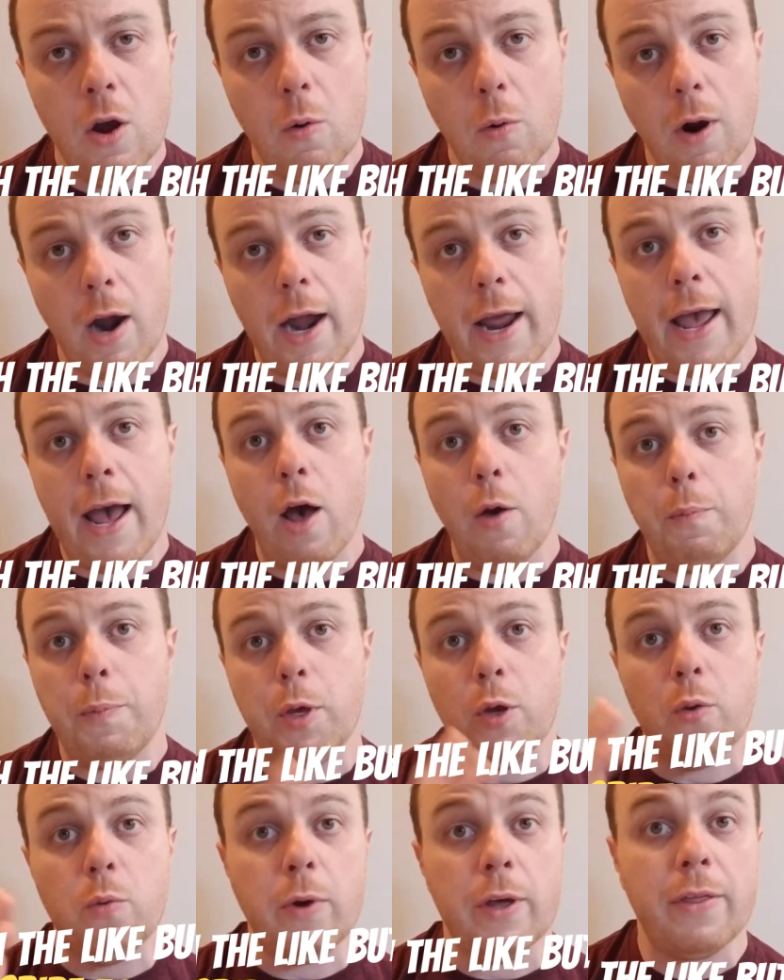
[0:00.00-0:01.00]
where I help you
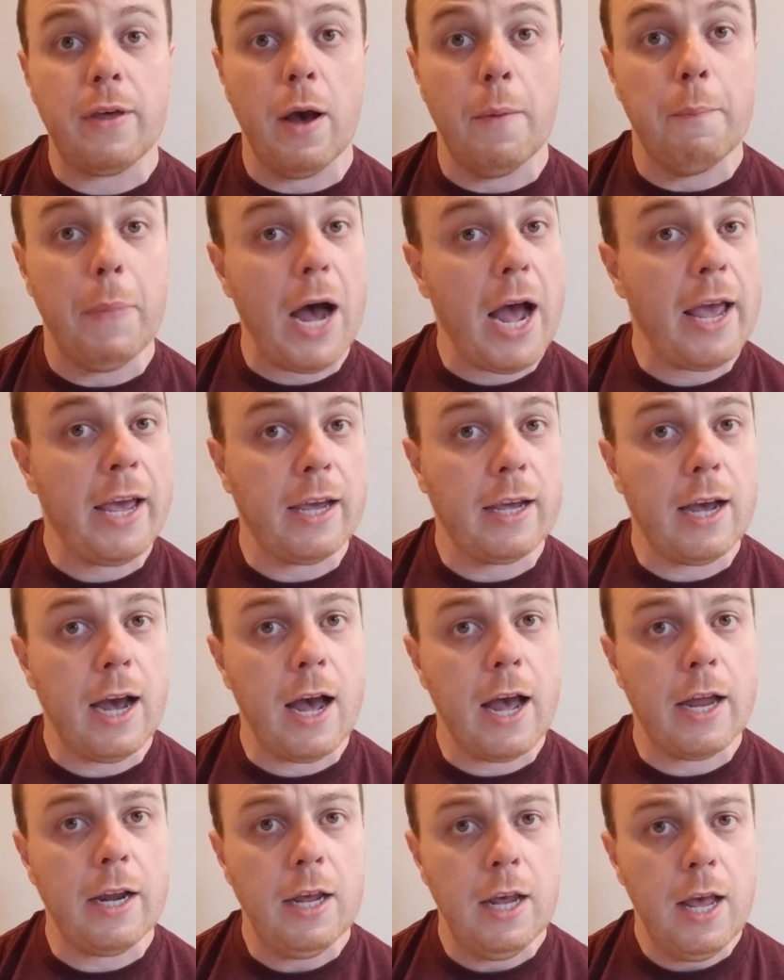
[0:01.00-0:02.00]
with a buying
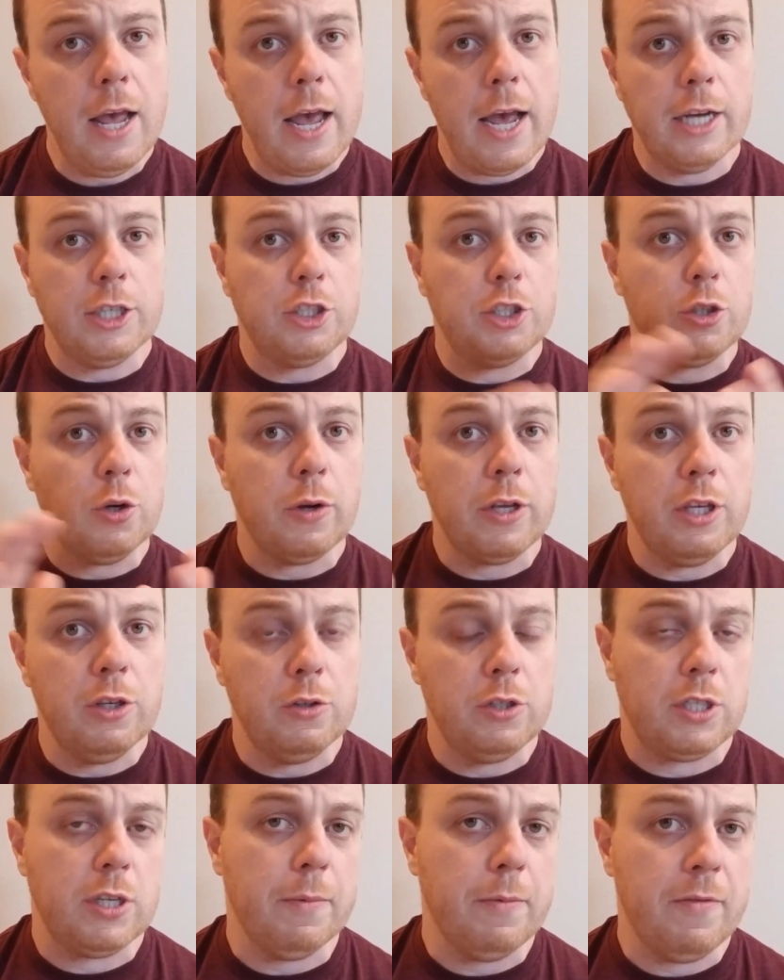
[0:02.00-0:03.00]
guide and showing you
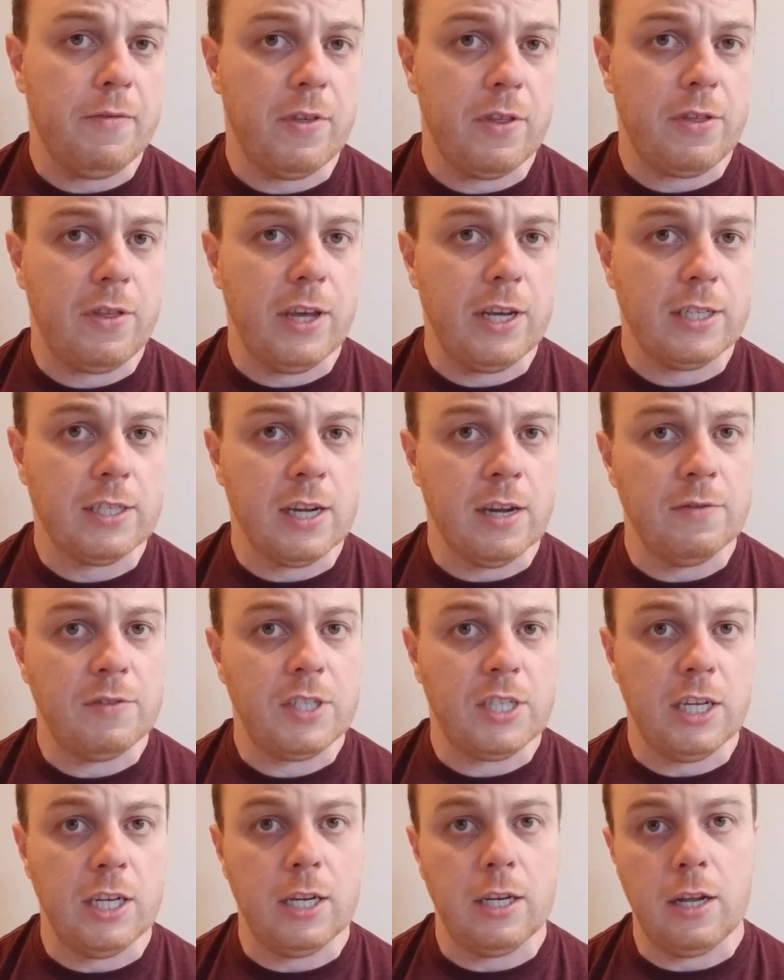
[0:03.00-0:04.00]
some of the things I've
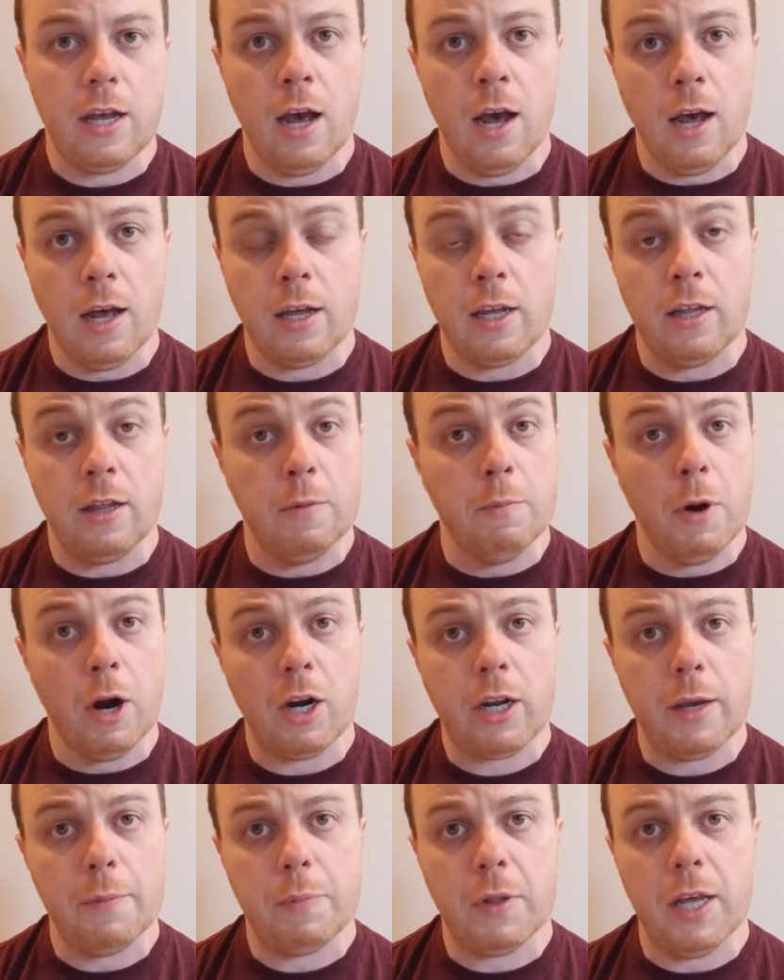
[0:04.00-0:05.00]
seen in the
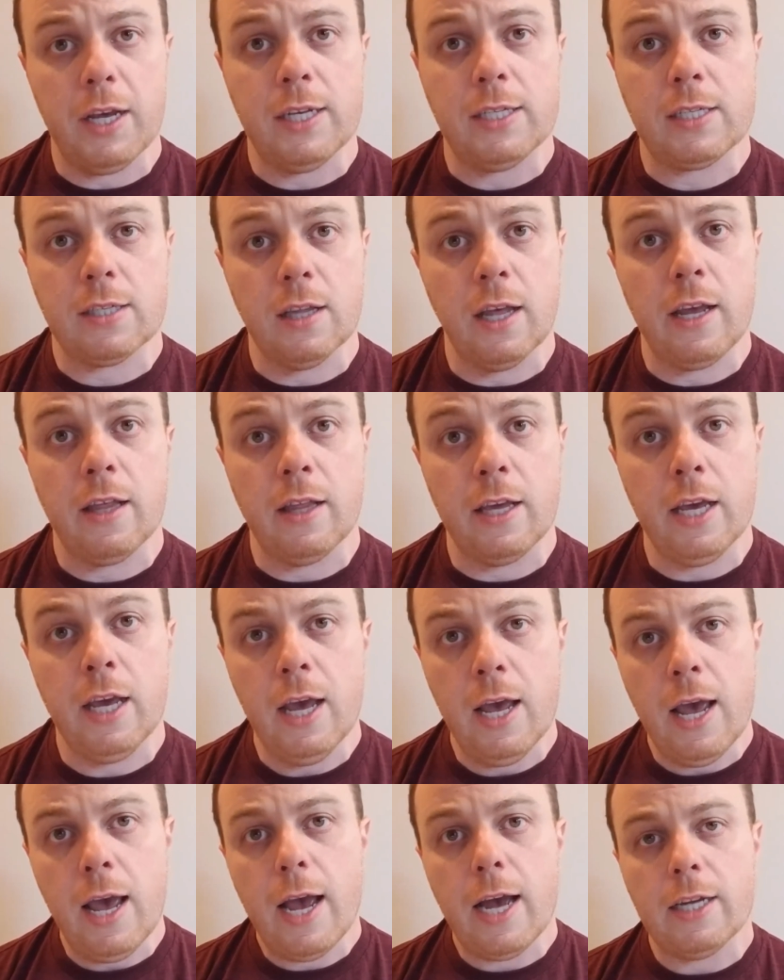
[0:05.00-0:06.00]
marketplace lately,
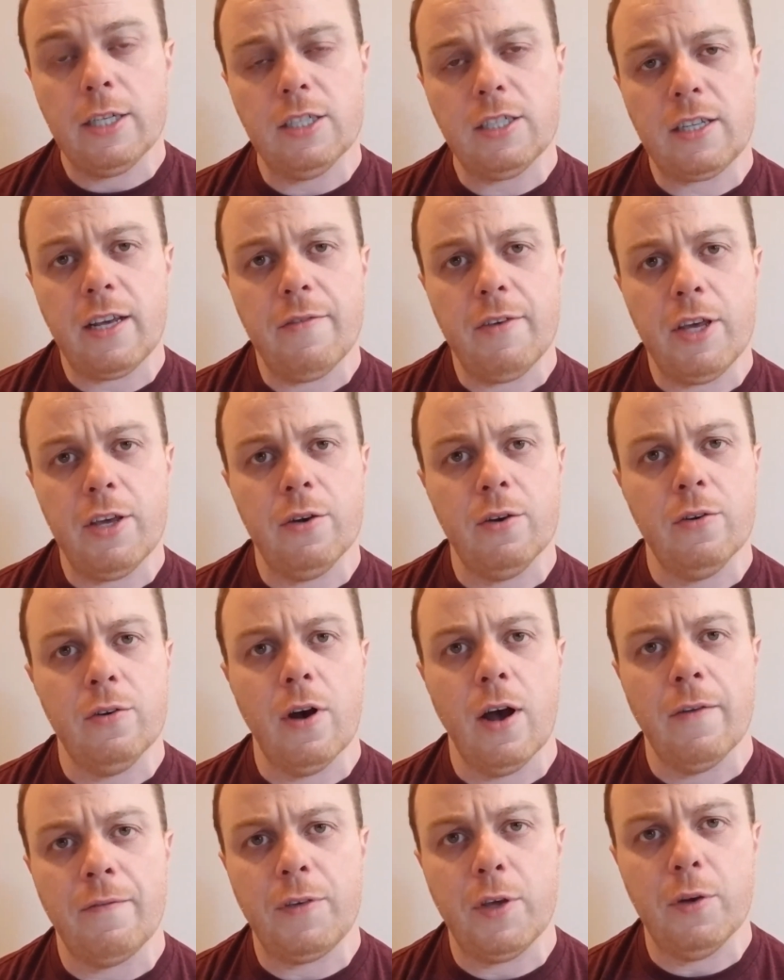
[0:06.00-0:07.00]
and just giving you a
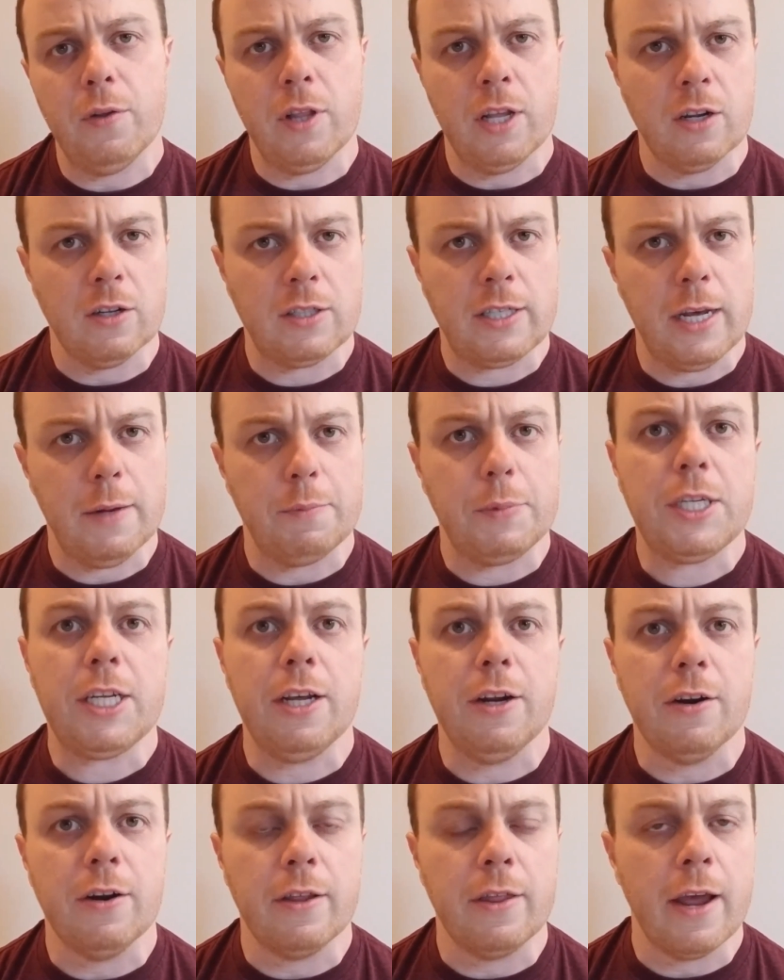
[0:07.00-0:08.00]
few little tips here
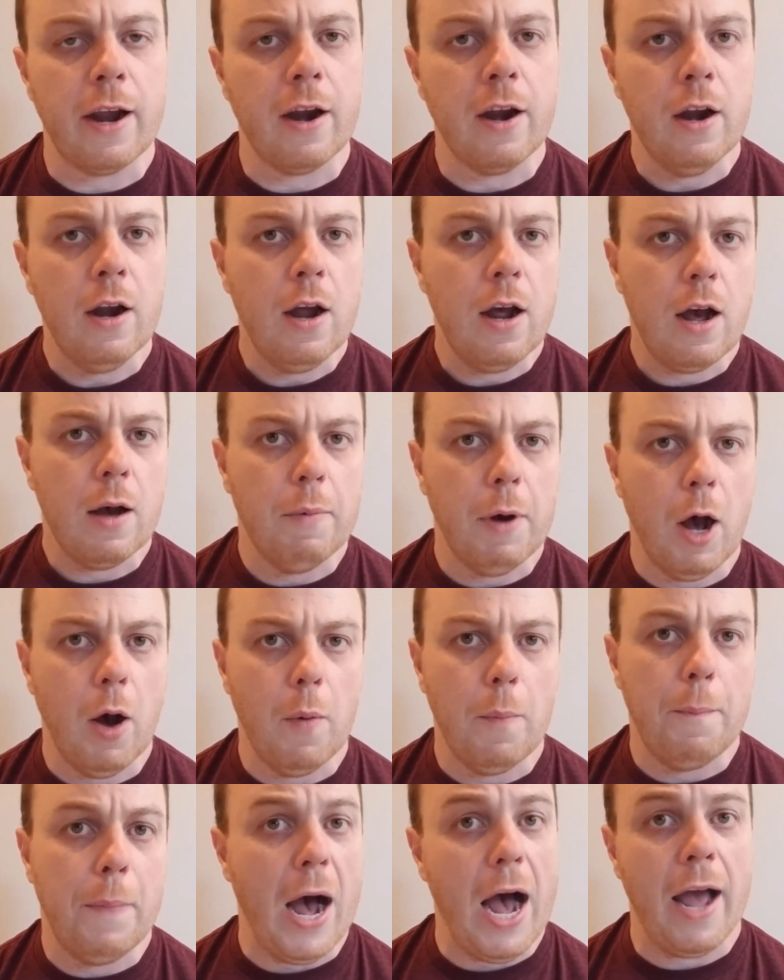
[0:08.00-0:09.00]
and there about
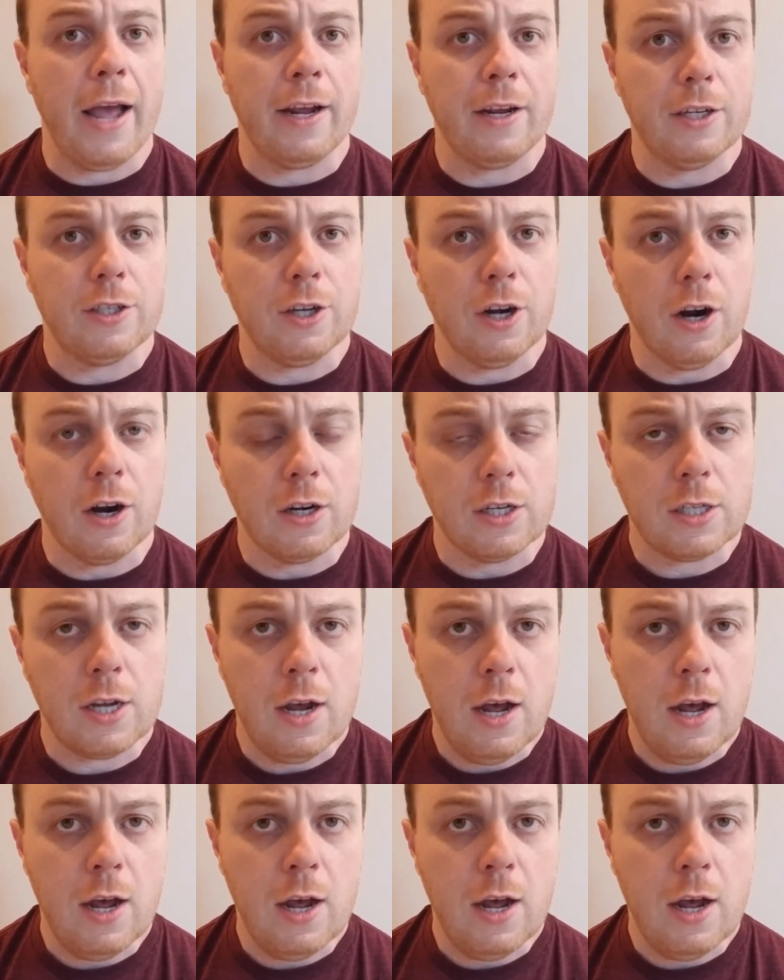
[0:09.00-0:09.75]
buying guitars.